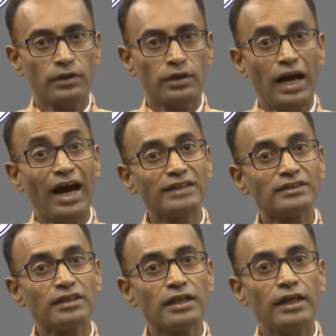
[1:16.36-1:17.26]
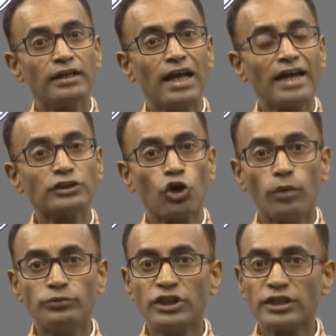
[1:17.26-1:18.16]
as it lacks
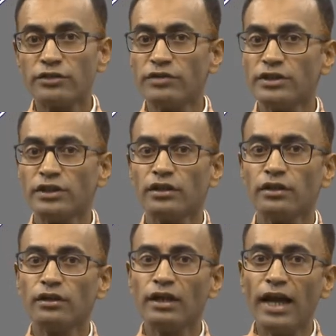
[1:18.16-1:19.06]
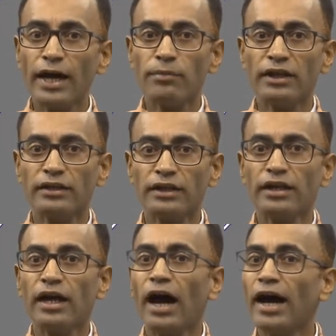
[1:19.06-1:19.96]
objectivity, reliability,
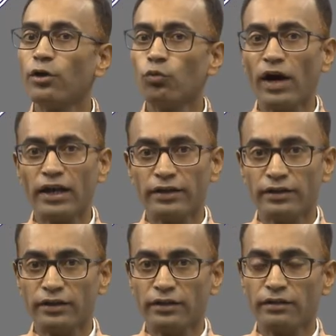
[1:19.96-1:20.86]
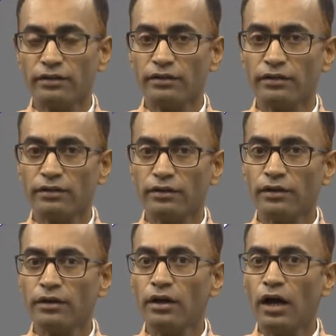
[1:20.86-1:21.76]
and validity.
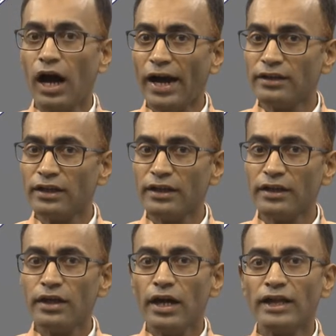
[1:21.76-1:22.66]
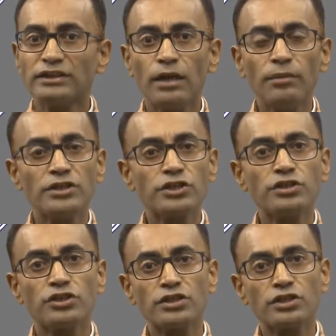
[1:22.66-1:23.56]
Ideally, examination
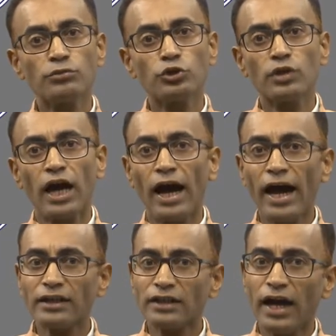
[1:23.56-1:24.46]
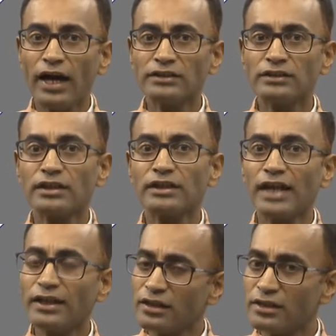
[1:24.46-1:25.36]
system should act as a
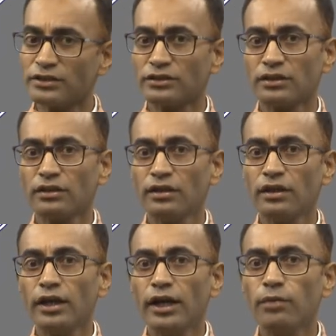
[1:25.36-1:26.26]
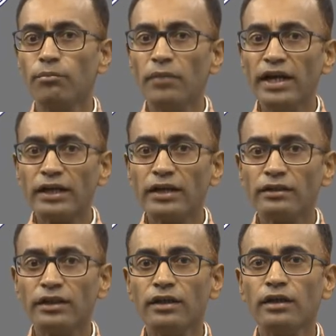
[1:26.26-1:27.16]
catalyst in making
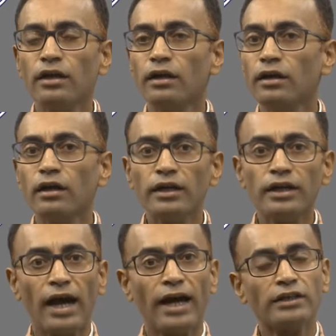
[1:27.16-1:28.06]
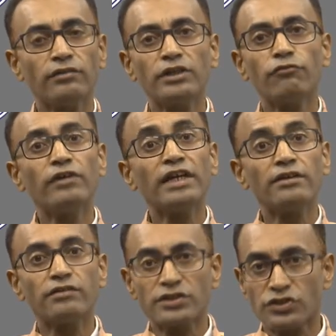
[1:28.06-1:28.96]
the learning activity very
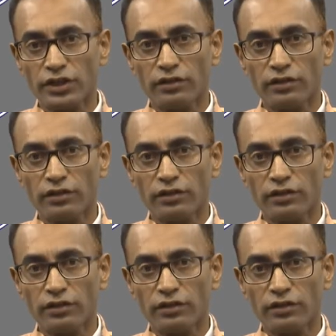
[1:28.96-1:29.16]
interesting.